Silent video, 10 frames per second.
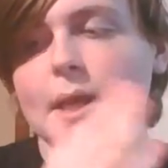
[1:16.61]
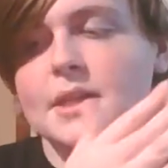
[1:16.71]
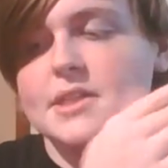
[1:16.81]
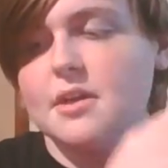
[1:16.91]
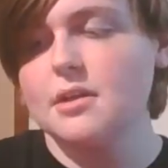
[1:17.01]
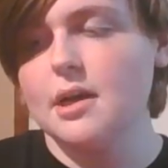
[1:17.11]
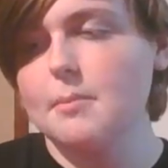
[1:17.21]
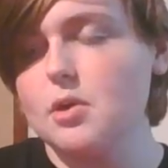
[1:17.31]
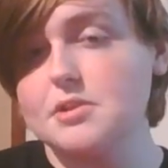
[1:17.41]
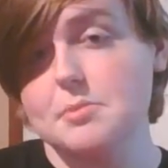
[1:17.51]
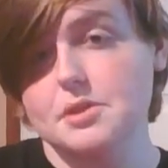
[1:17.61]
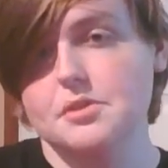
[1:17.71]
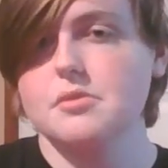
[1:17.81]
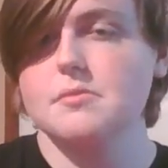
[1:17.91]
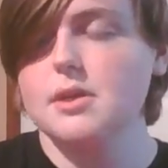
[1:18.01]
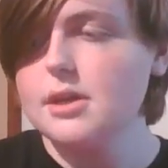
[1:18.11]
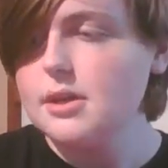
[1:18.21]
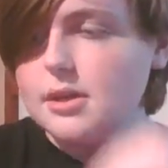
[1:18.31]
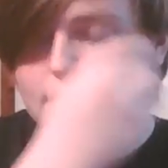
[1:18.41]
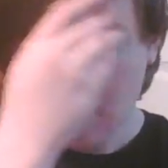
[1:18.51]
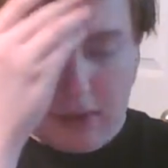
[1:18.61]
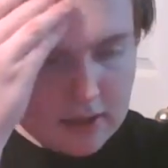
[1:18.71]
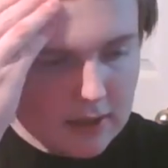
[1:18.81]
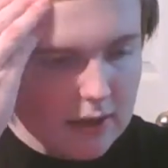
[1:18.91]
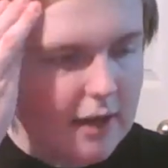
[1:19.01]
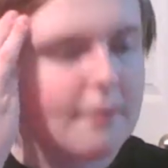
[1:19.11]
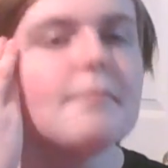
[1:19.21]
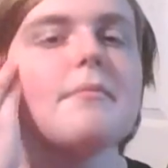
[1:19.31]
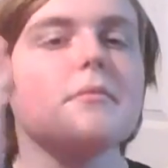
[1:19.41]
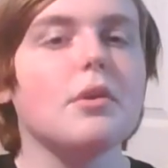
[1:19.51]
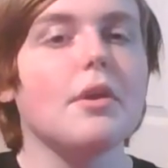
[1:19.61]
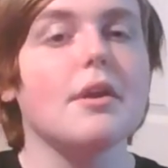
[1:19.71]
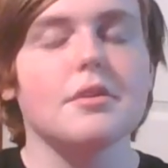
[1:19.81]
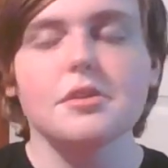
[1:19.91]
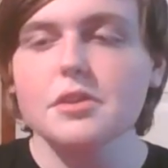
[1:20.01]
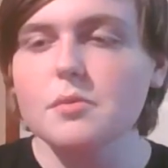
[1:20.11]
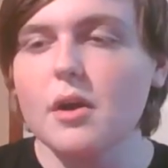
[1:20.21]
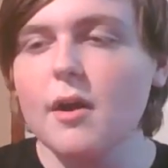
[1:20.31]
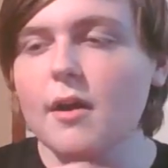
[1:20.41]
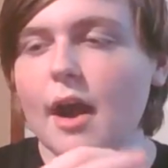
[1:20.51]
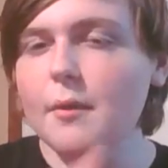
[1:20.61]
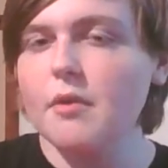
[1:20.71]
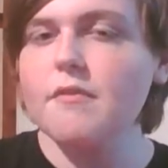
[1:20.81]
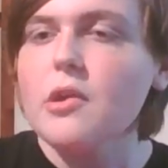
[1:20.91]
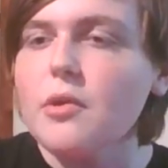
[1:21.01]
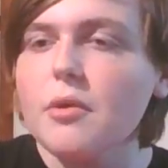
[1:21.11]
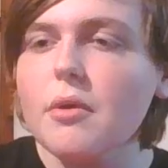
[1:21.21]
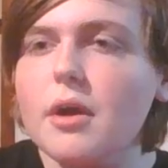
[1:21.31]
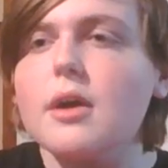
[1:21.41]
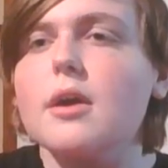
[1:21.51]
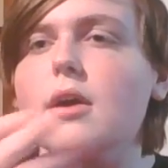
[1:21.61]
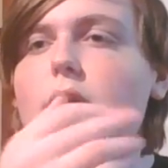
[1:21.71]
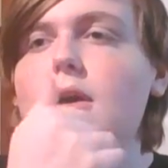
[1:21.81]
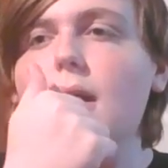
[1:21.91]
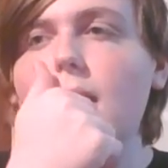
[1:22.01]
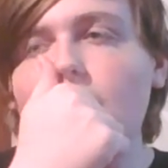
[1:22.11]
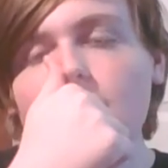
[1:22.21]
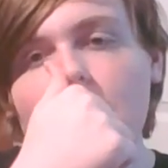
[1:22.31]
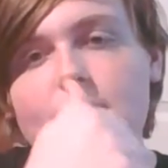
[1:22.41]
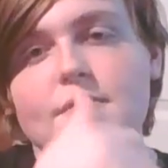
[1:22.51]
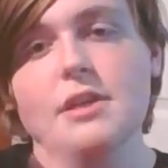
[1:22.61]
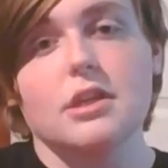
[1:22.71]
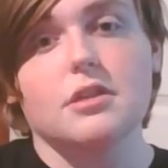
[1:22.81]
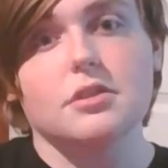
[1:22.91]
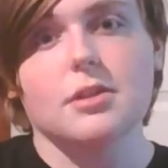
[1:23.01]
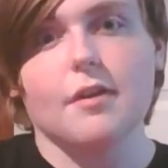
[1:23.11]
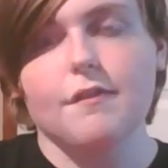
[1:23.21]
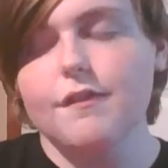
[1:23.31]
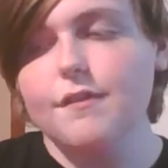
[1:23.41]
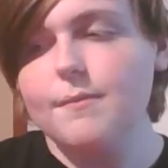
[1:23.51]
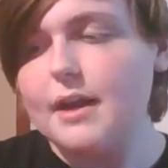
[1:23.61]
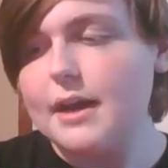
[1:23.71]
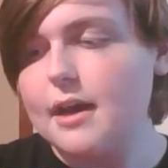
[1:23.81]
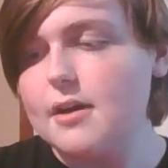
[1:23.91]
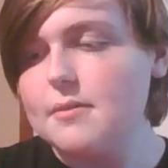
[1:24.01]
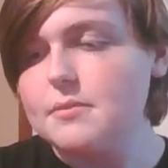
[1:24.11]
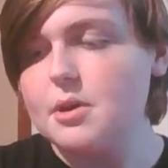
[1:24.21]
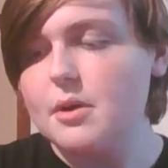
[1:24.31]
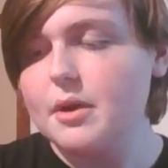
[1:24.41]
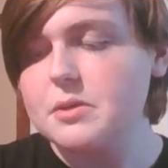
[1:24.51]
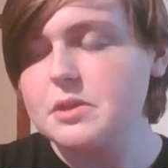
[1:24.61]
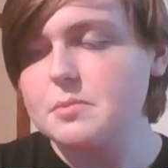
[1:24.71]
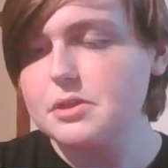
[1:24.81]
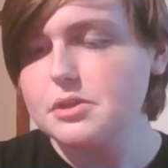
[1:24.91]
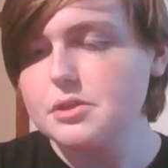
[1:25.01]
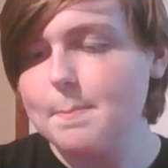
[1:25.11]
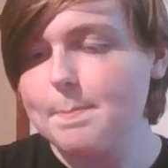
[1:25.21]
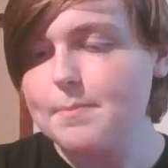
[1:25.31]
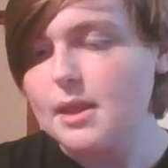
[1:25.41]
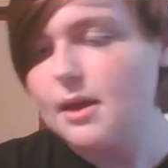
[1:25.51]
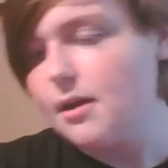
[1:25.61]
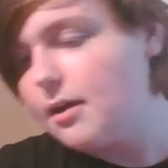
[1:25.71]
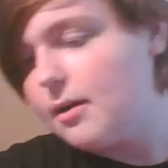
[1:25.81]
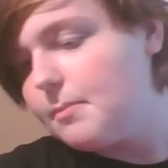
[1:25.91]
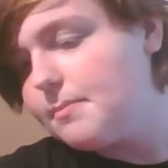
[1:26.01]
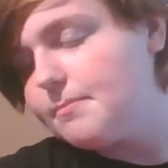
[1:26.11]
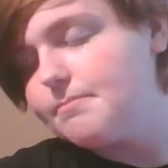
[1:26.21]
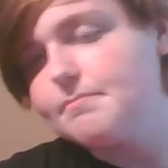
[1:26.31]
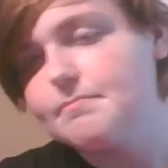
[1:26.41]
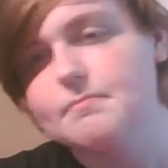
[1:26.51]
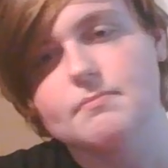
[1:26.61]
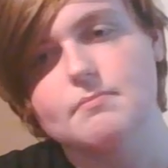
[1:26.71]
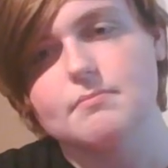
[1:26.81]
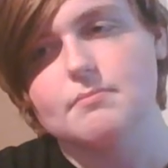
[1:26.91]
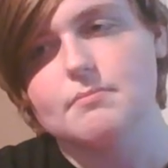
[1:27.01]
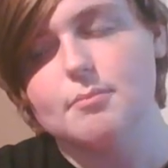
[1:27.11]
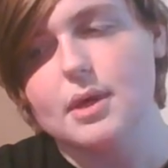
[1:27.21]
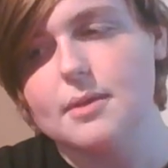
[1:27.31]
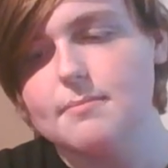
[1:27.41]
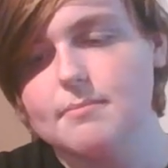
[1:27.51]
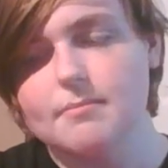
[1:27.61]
until Christmas and New Year's, where I review a lot of the stuff that I got during Christmas. But